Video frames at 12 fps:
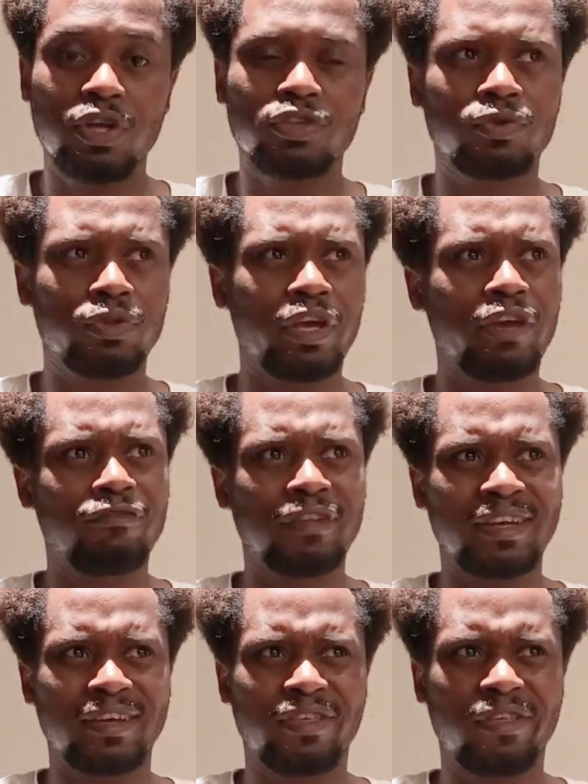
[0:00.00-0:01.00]
So they have
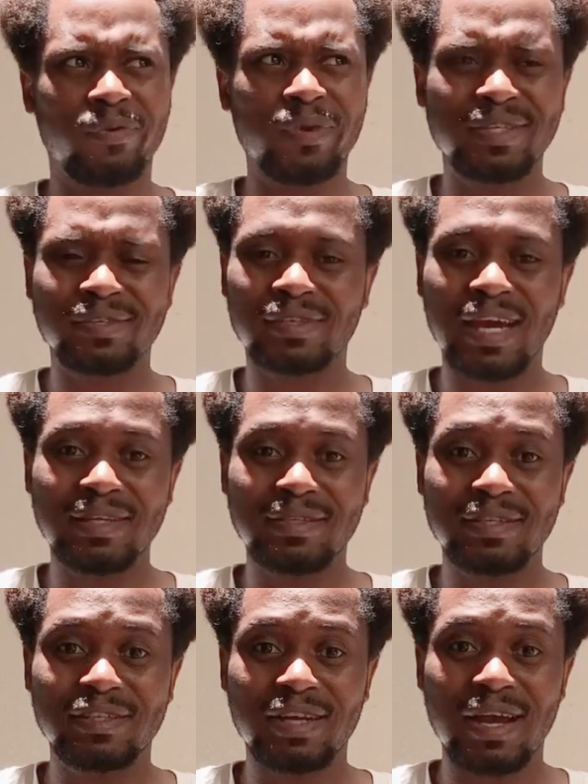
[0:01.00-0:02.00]
like a 3 sites
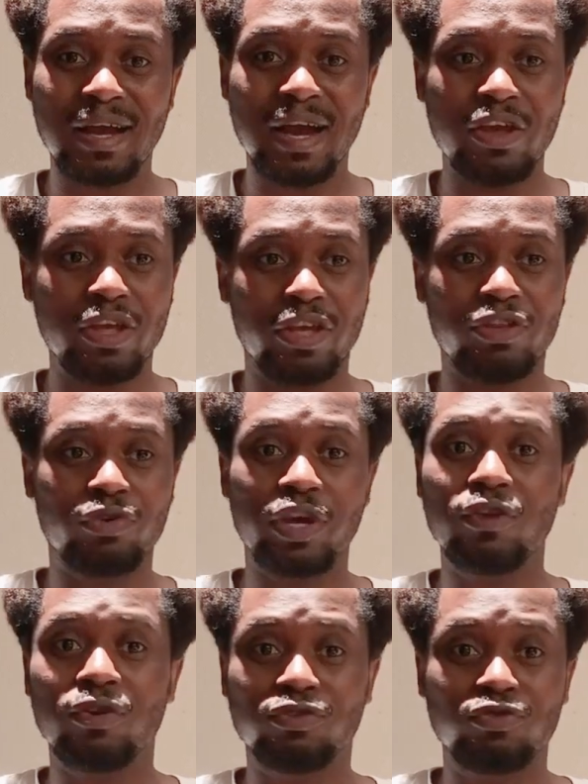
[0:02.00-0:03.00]
in Shanghai. You
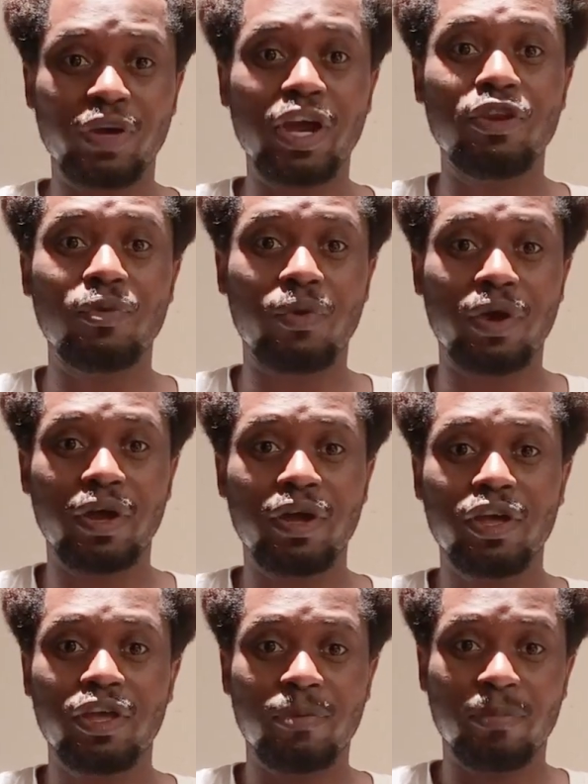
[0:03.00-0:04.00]
cannot do anywhere.
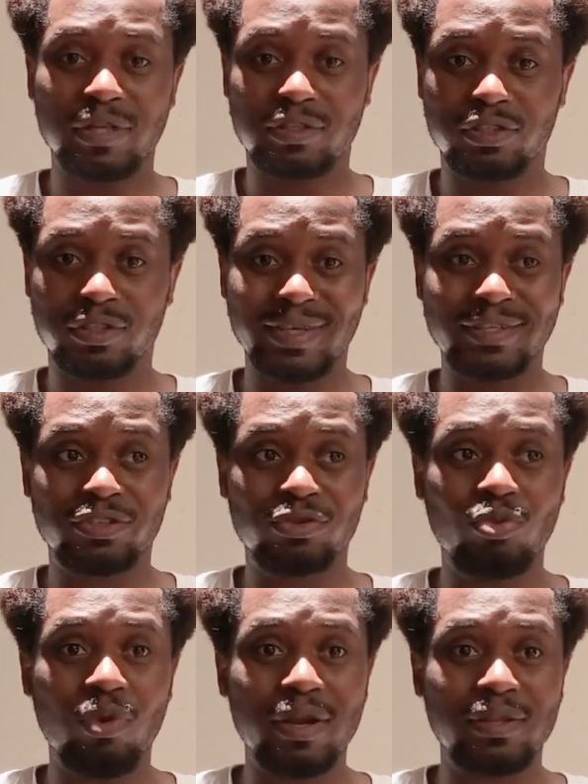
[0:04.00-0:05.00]
But test
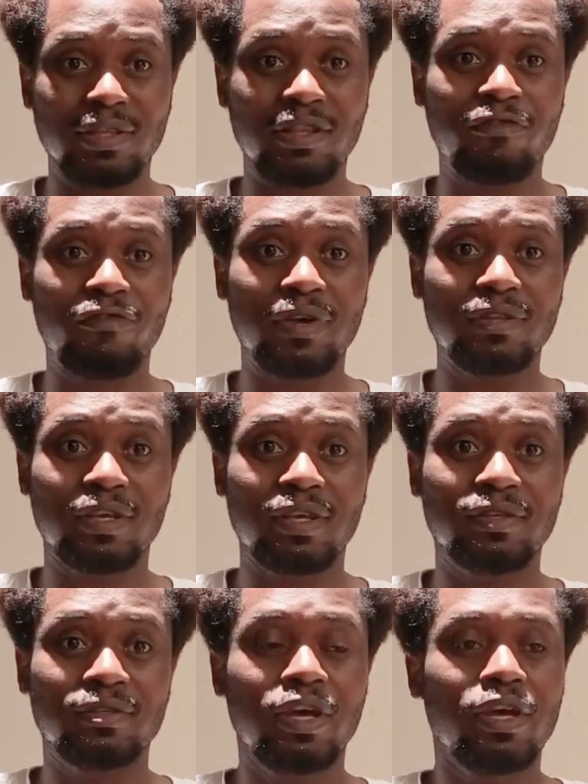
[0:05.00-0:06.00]
1, the difference
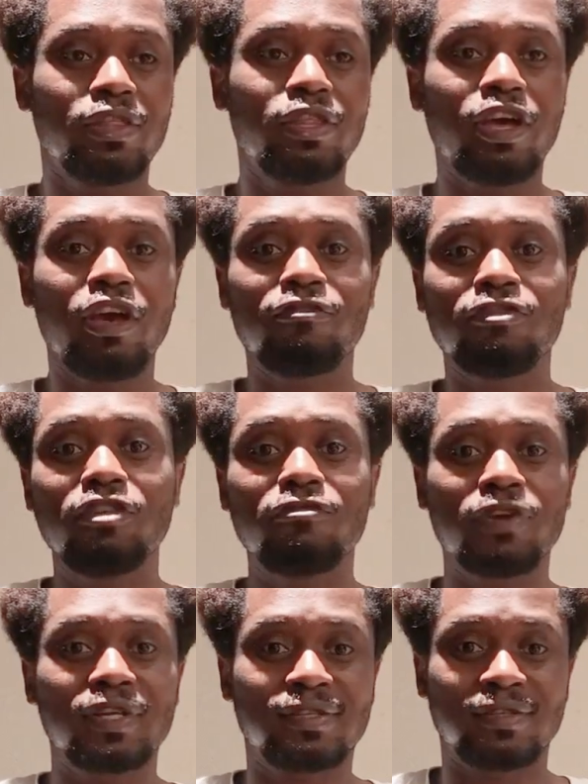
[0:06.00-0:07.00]
is they have
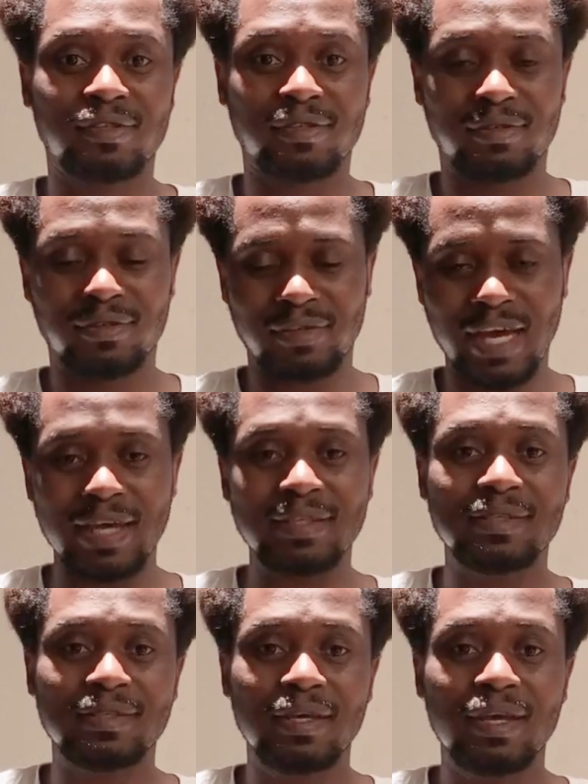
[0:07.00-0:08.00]
different
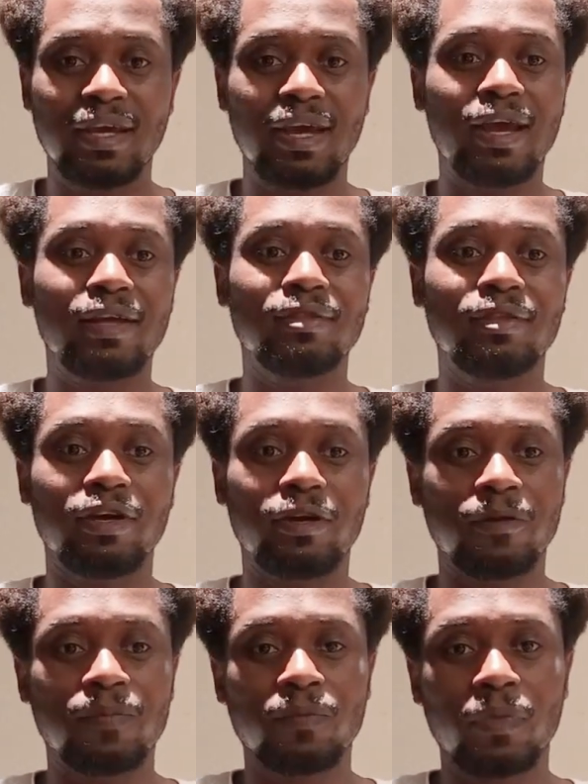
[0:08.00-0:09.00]
sites, and
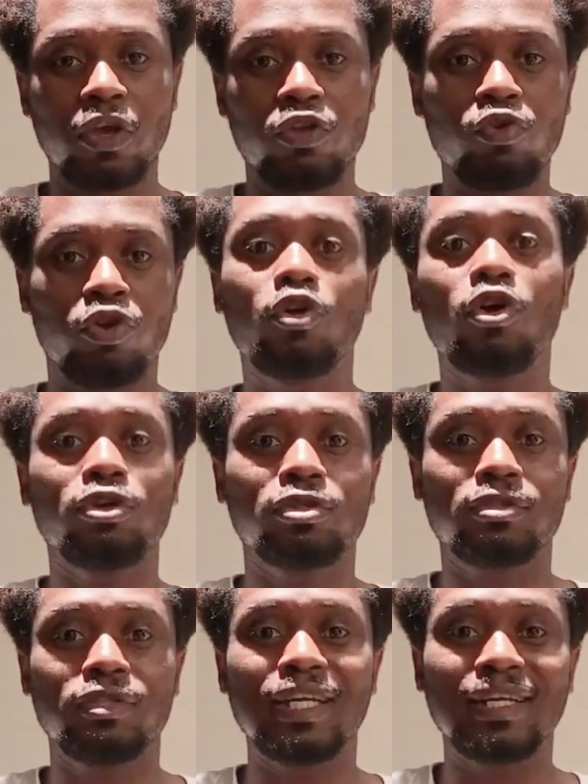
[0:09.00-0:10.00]
you got
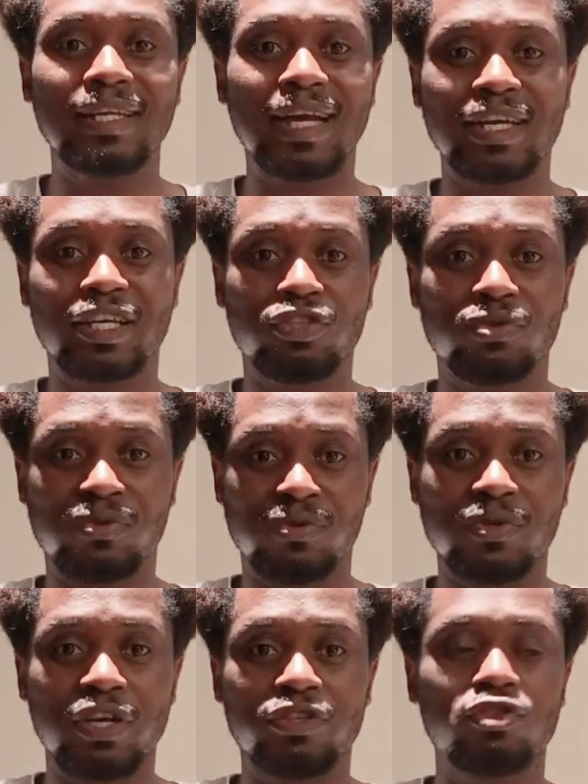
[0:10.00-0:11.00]
the lucky to do
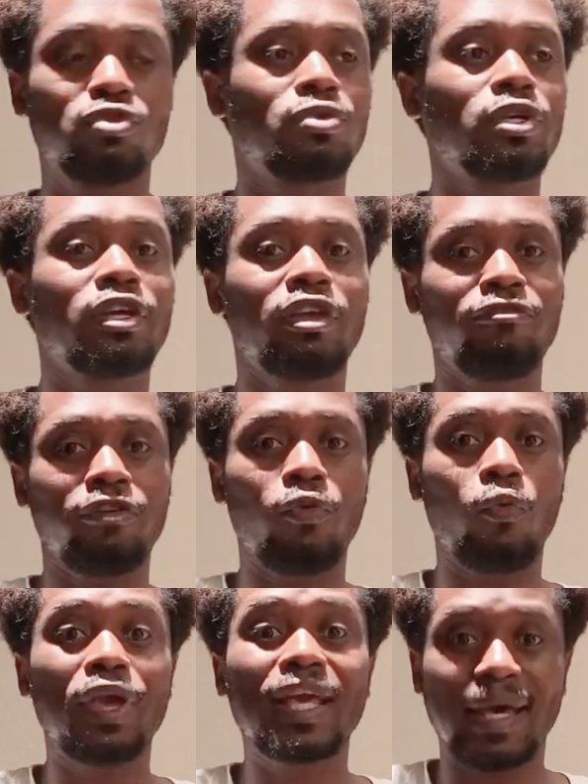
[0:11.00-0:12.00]
it during even
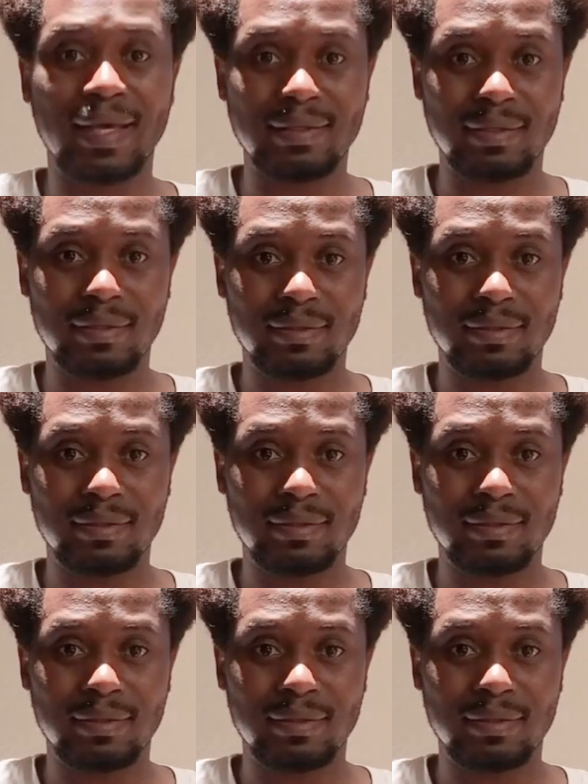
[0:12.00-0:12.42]
weekend.